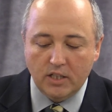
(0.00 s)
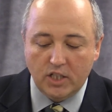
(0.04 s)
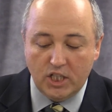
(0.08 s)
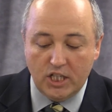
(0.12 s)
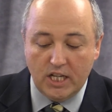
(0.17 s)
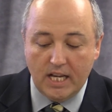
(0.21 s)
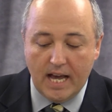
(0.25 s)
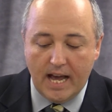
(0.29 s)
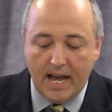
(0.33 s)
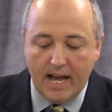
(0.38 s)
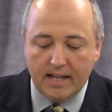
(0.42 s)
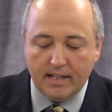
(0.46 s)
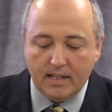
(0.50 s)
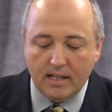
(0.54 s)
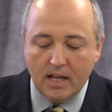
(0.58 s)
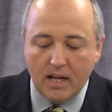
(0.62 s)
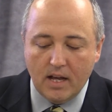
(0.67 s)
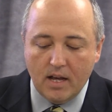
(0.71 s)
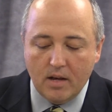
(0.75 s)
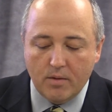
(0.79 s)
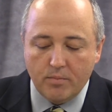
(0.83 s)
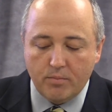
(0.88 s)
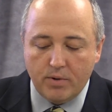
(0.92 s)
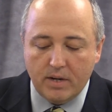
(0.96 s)
Jihad
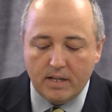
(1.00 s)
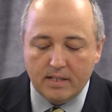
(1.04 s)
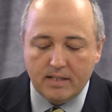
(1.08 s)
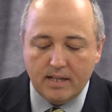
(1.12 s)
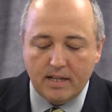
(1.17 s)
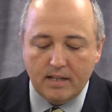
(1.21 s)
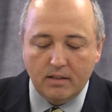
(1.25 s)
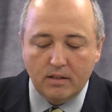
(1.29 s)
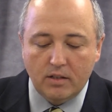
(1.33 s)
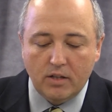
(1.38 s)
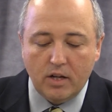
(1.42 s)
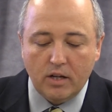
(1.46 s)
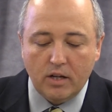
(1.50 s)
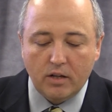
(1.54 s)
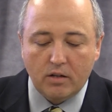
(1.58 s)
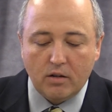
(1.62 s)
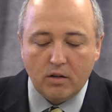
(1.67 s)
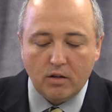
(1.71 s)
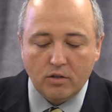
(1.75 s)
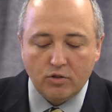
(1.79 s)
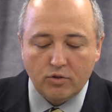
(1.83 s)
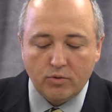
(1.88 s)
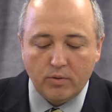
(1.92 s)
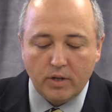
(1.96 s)
present the
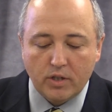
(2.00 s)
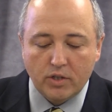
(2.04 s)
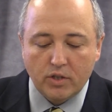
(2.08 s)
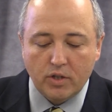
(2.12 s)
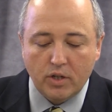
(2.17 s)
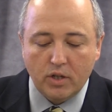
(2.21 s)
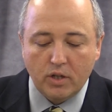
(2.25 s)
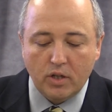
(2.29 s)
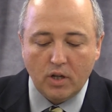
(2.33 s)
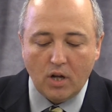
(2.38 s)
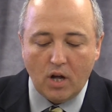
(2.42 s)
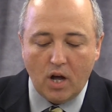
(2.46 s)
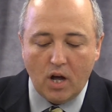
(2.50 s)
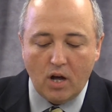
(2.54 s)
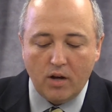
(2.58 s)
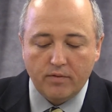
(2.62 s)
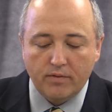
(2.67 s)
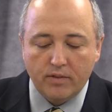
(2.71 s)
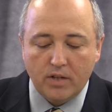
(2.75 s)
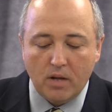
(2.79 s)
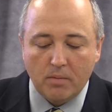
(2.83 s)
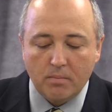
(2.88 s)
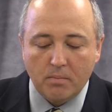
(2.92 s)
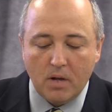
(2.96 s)
construction
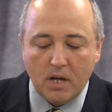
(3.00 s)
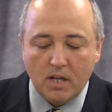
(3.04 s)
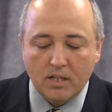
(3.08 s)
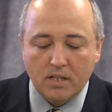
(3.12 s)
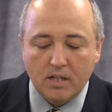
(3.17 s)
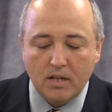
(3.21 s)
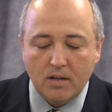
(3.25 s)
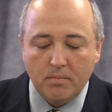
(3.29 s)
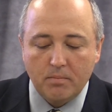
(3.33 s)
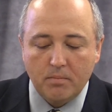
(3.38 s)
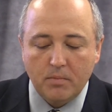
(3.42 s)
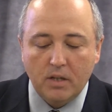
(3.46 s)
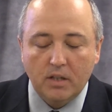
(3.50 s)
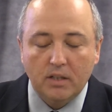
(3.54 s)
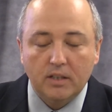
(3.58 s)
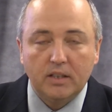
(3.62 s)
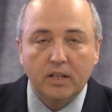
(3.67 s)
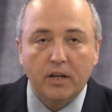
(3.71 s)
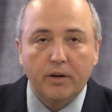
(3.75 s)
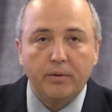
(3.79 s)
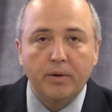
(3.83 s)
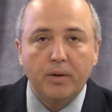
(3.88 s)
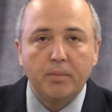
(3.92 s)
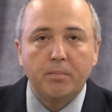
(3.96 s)
of the Muslim
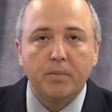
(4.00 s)
military